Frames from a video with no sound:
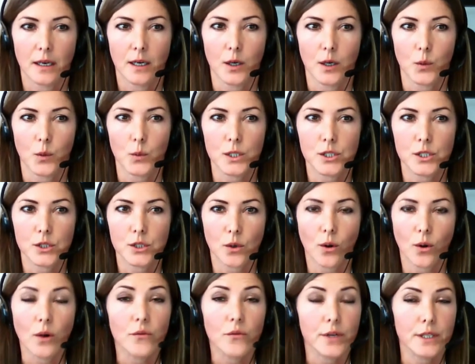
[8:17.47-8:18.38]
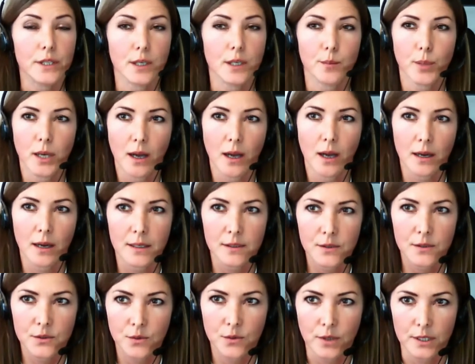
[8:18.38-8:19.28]
which already
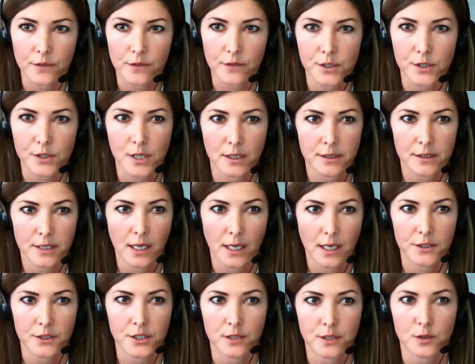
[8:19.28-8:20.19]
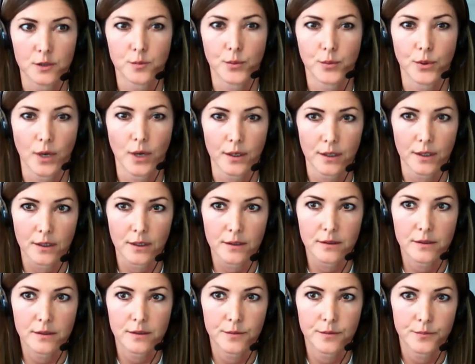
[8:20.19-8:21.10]
applies to artificial intelligence
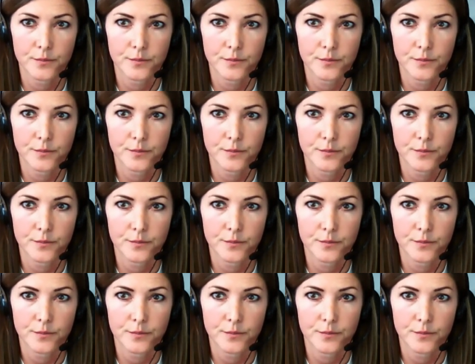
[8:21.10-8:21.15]
products.